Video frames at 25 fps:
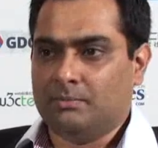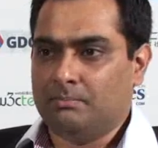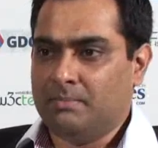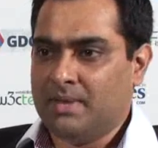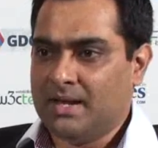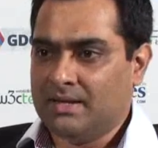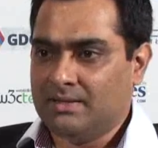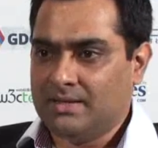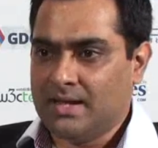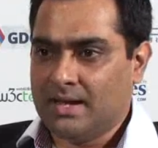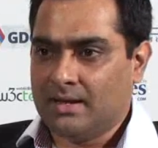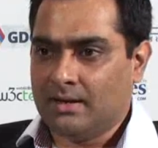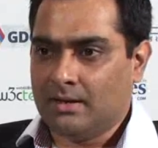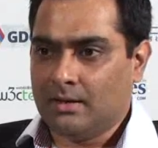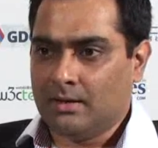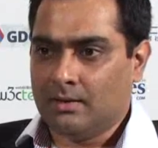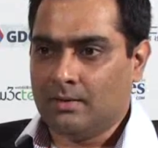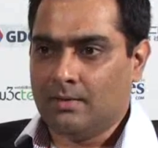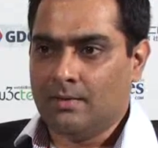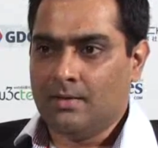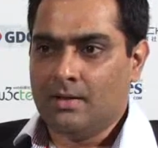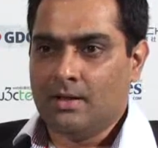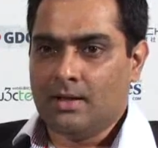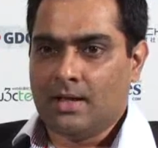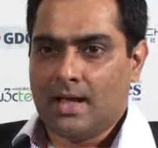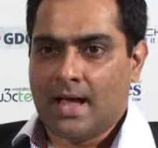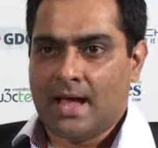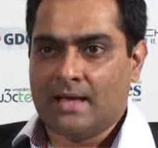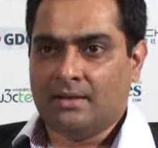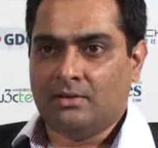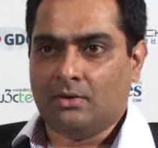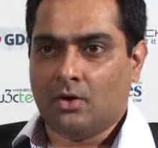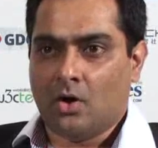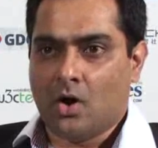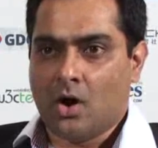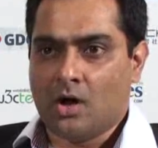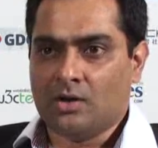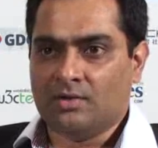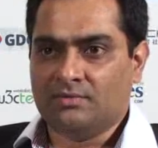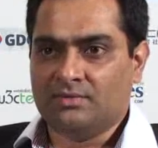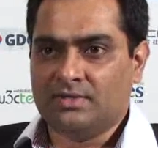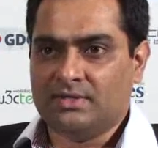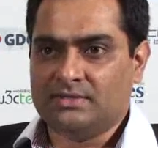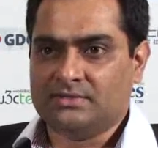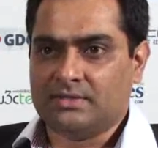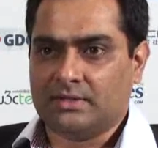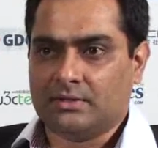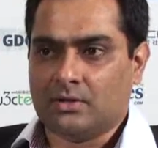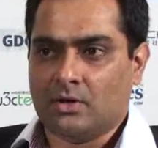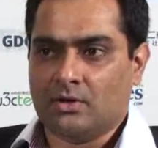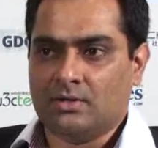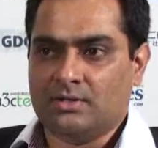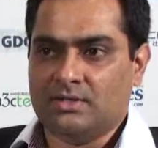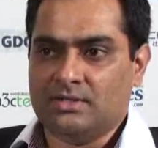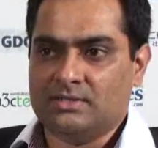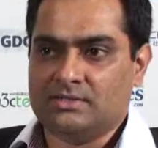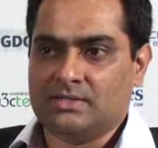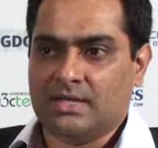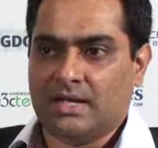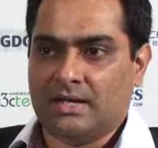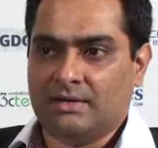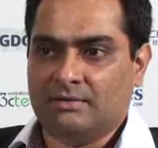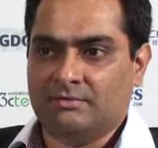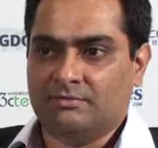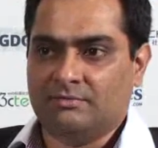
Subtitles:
with big data, and all of these technologies